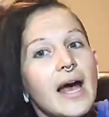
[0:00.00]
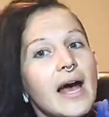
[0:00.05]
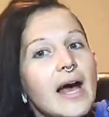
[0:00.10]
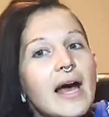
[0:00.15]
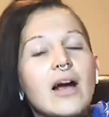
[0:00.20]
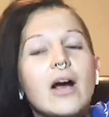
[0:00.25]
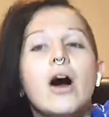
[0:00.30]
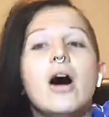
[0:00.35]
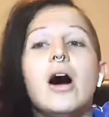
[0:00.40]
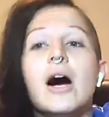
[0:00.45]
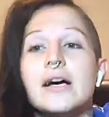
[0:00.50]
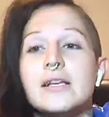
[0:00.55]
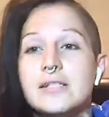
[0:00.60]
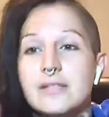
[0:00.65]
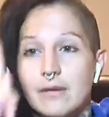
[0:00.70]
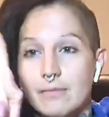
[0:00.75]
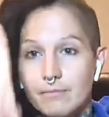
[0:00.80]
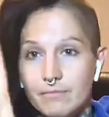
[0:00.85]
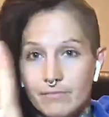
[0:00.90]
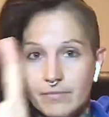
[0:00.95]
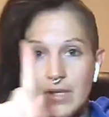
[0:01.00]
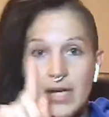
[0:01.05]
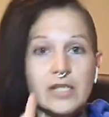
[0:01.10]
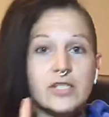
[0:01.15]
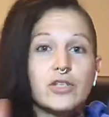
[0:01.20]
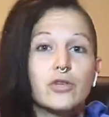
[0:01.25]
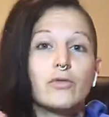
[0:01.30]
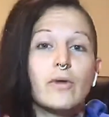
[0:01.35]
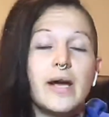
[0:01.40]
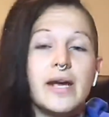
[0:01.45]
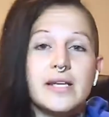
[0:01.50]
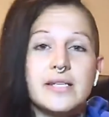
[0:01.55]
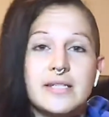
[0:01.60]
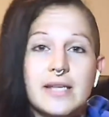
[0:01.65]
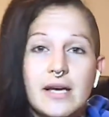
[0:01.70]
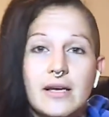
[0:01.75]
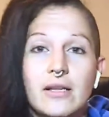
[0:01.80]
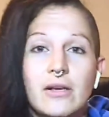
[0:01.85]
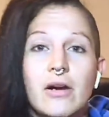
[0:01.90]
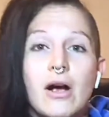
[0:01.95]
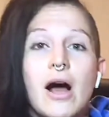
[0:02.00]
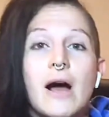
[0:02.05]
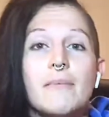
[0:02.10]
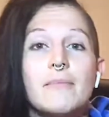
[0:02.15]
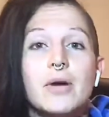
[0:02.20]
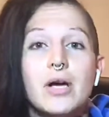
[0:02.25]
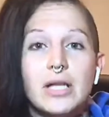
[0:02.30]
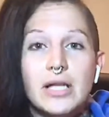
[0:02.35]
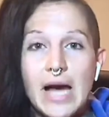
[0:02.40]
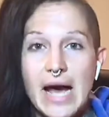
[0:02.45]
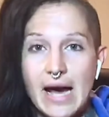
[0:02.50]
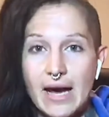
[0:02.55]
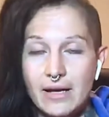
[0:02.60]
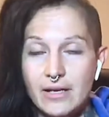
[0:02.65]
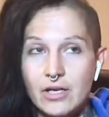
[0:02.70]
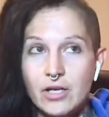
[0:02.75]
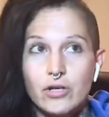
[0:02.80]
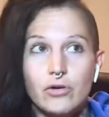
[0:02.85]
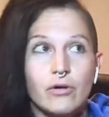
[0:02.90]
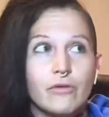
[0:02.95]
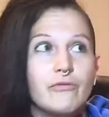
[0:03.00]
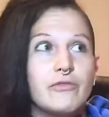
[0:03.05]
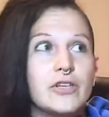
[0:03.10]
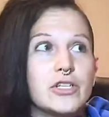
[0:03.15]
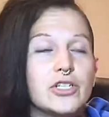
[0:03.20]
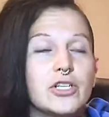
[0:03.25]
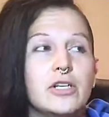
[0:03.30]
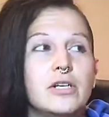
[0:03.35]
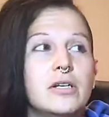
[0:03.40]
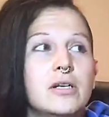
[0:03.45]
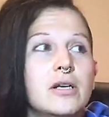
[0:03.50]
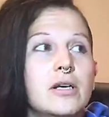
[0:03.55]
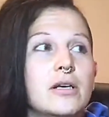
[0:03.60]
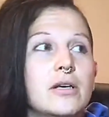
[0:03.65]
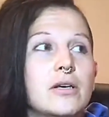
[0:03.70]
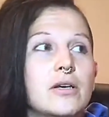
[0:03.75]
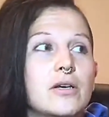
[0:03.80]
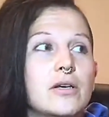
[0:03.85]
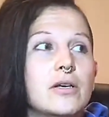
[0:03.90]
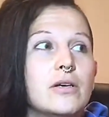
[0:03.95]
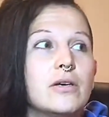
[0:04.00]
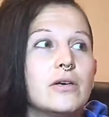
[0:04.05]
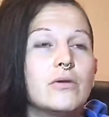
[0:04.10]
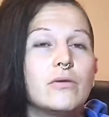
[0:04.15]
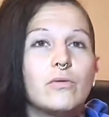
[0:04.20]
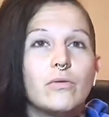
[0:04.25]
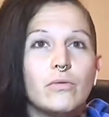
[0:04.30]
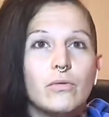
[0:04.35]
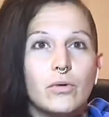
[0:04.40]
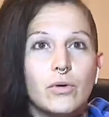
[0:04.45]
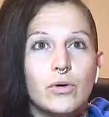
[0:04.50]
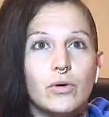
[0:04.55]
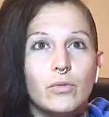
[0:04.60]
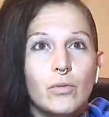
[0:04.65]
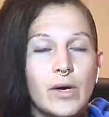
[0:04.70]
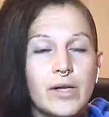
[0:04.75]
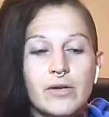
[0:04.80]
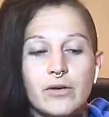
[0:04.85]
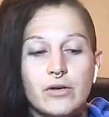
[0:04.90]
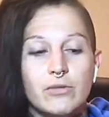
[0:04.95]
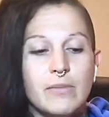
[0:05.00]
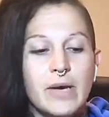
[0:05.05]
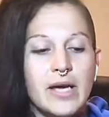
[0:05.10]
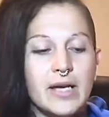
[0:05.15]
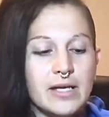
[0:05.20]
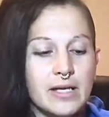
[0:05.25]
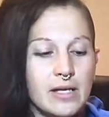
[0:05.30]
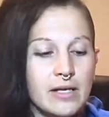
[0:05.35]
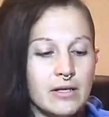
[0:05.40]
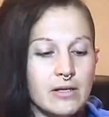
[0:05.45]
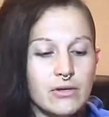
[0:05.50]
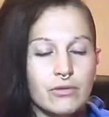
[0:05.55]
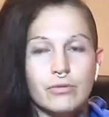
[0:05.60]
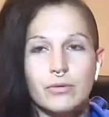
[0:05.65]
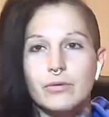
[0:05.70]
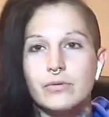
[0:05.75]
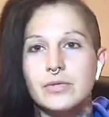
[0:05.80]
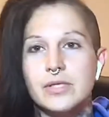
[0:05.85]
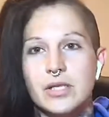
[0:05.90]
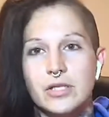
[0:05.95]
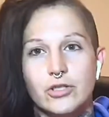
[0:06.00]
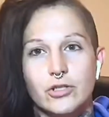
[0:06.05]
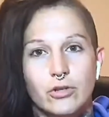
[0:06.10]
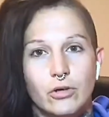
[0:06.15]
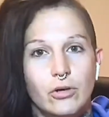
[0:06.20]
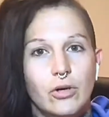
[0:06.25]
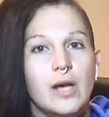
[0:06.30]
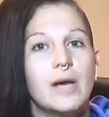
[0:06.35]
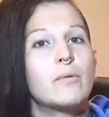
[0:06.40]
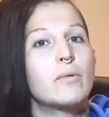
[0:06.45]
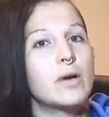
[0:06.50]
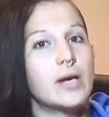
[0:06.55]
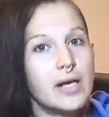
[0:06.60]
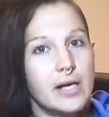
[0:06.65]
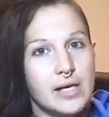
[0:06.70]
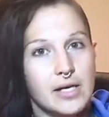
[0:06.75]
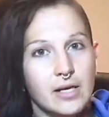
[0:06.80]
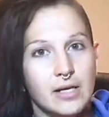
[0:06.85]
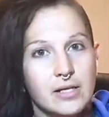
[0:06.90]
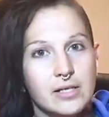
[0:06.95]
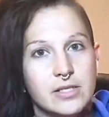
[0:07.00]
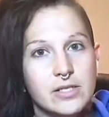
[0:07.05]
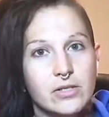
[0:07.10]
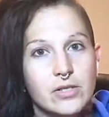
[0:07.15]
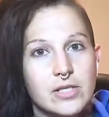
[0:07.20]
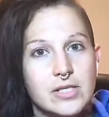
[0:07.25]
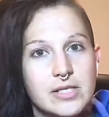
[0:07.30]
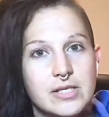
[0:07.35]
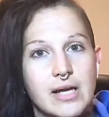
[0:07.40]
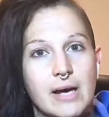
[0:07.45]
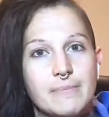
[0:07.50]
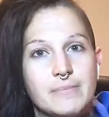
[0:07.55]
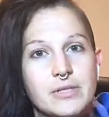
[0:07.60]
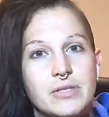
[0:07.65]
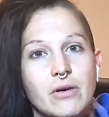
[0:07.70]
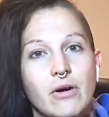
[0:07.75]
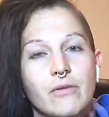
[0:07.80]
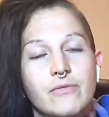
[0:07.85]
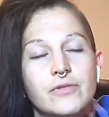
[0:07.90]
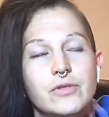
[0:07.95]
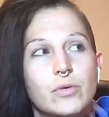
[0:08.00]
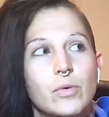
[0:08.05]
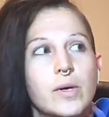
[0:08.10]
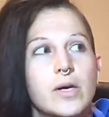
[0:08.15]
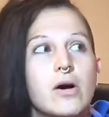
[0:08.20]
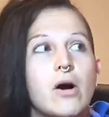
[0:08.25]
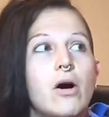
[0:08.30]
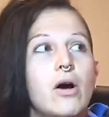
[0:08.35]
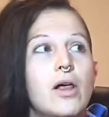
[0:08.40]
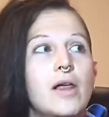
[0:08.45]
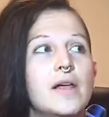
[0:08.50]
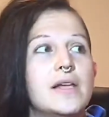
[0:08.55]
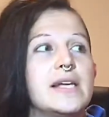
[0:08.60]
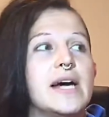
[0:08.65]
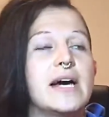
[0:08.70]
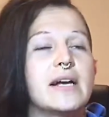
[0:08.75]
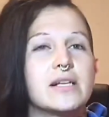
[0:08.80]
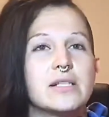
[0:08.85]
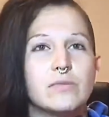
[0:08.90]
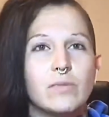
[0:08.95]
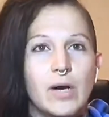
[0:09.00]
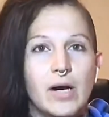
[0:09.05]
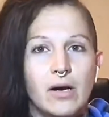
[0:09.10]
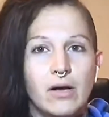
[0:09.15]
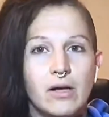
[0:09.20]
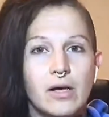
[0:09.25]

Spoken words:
Awesome. That's great, Taylor. I'm glad your vision, whether you make it through digital, and we're going to get into the steps of doing all of that as well.